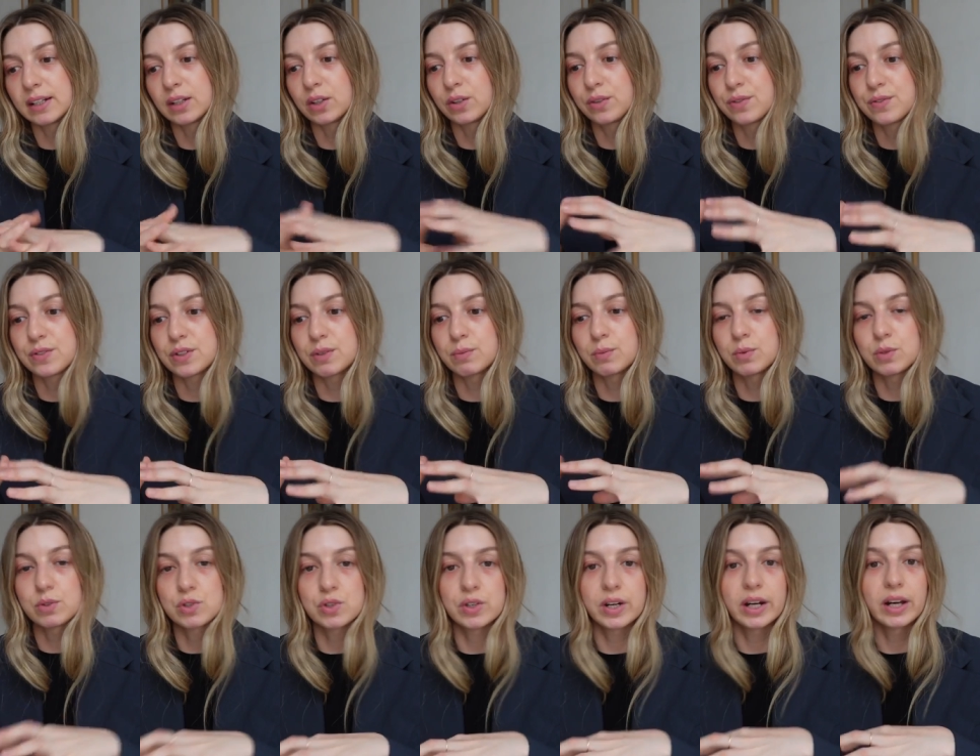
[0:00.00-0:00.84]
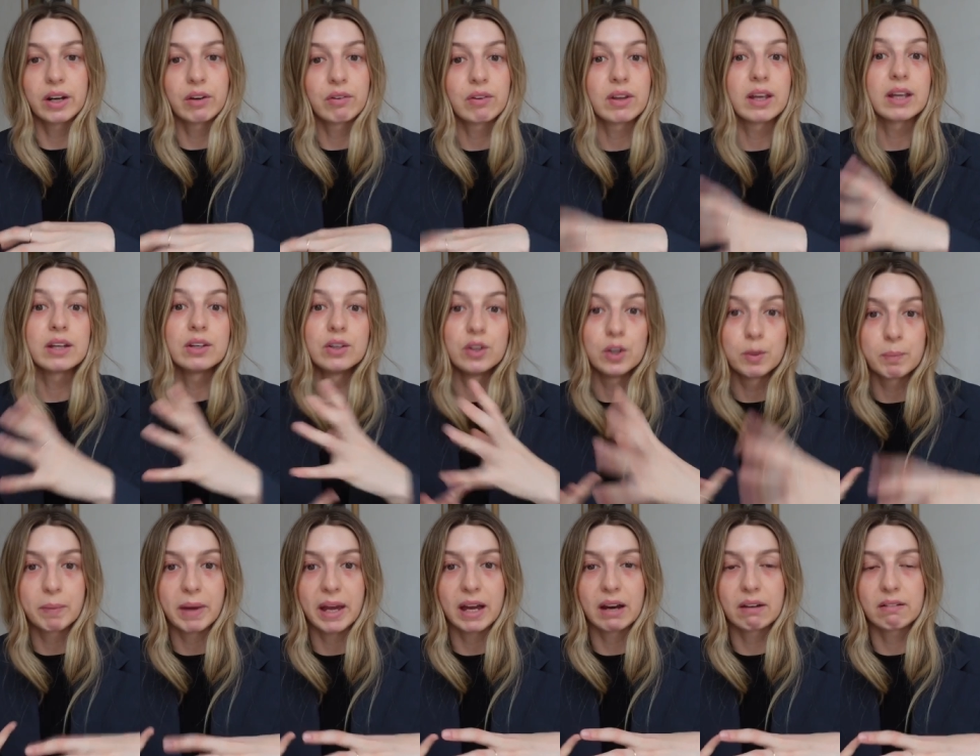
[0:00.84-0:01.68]
And often we will try and create new
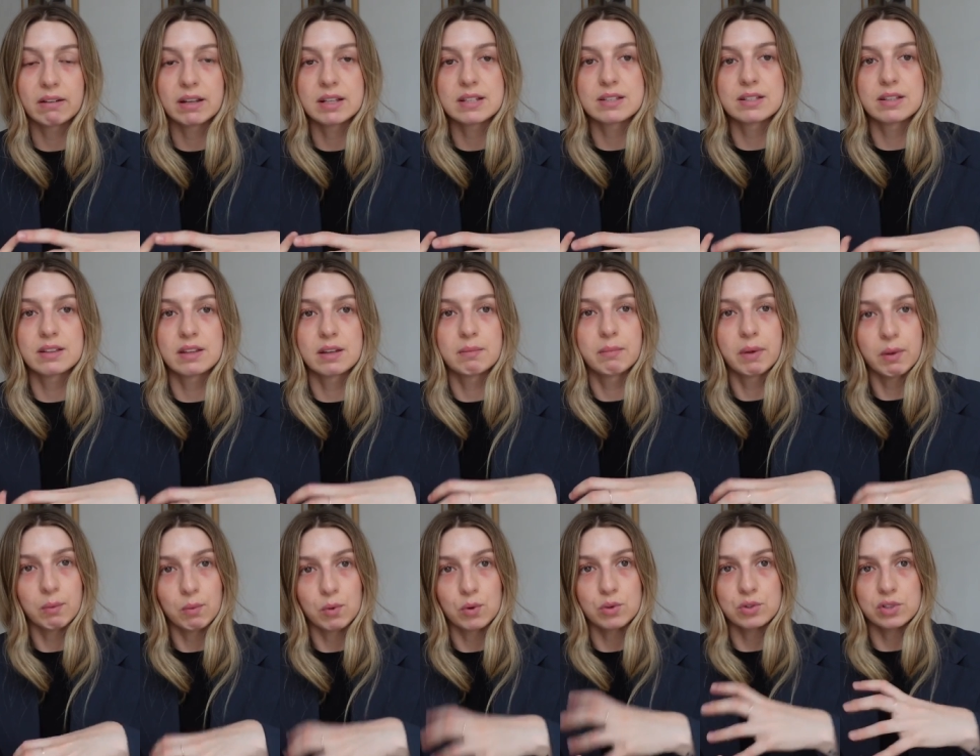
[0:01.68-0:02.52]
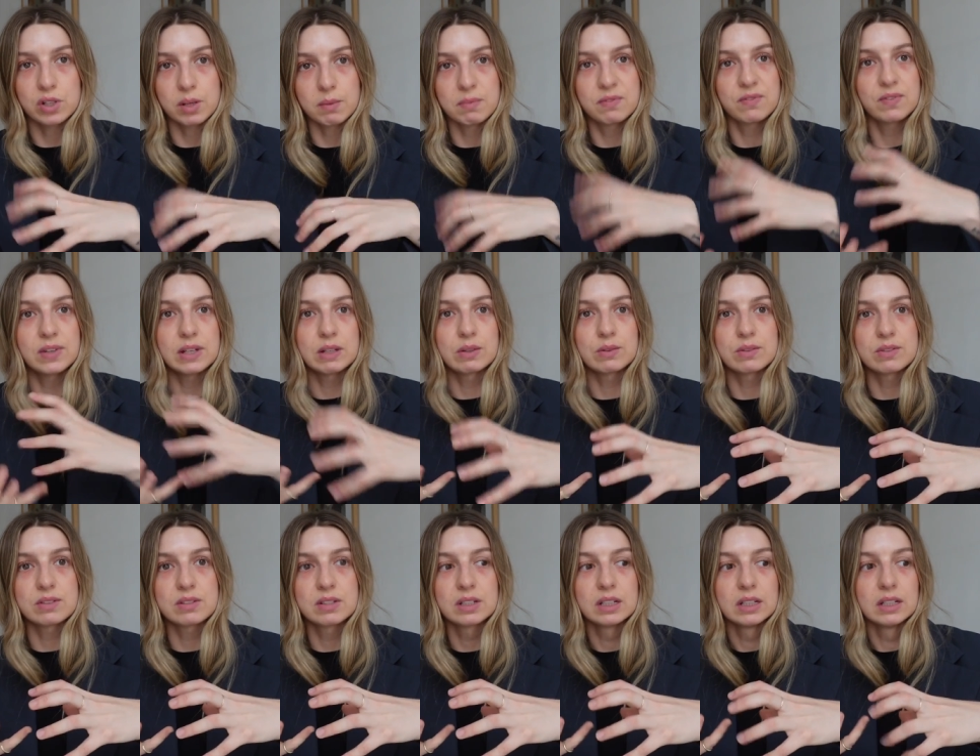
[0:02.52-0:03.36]
pairings so that my wardrobe
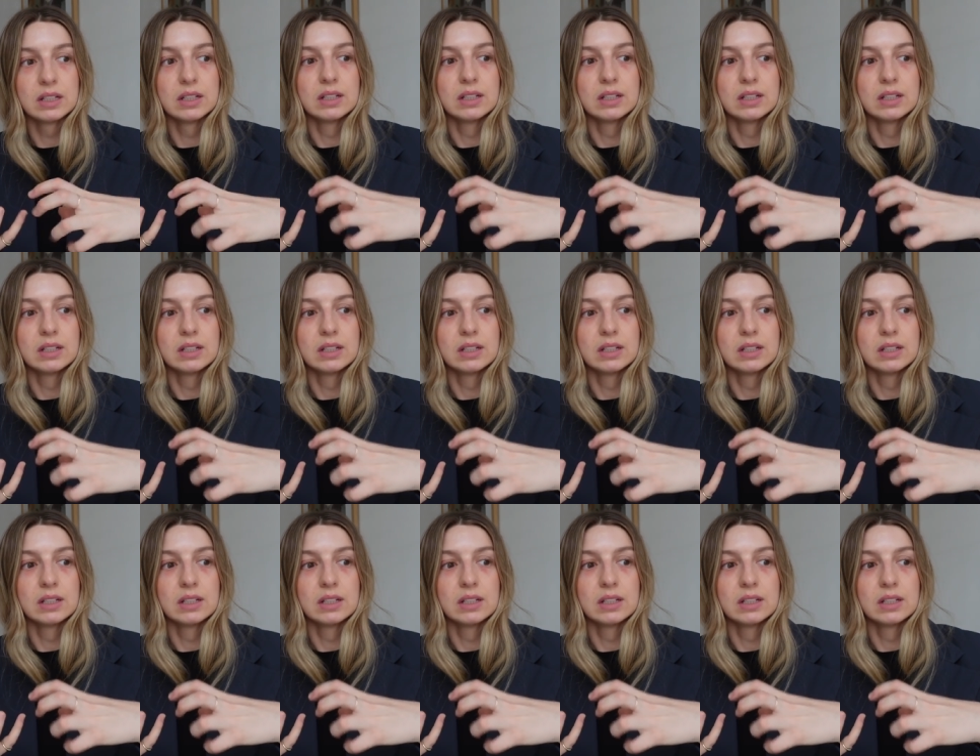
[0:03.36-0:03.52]
feels